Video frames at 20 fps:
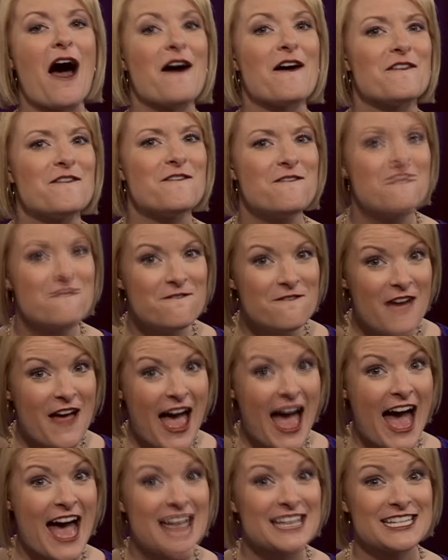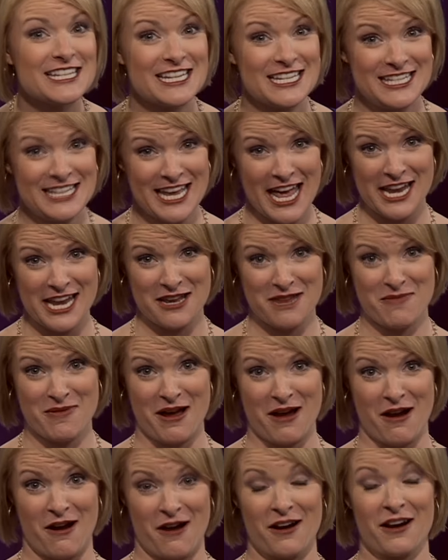a fat teddy
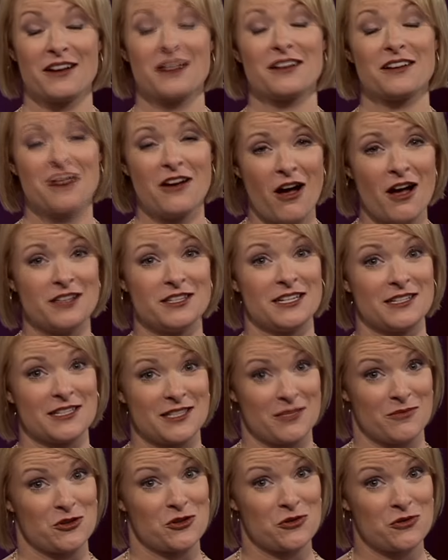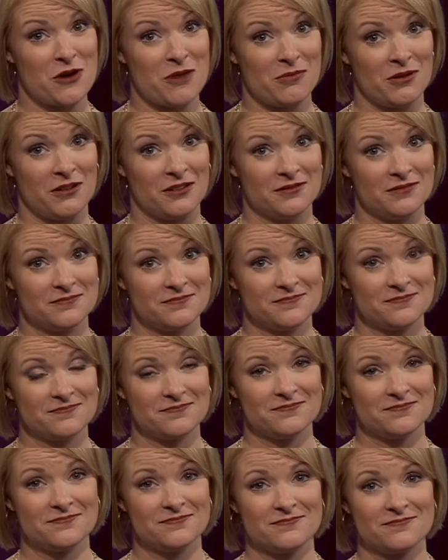bear causing fat. some trouble.
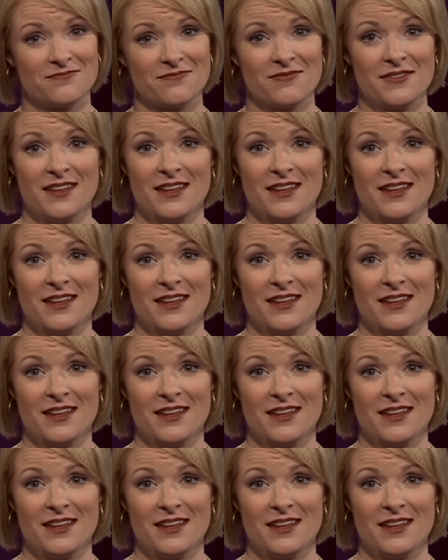Fat!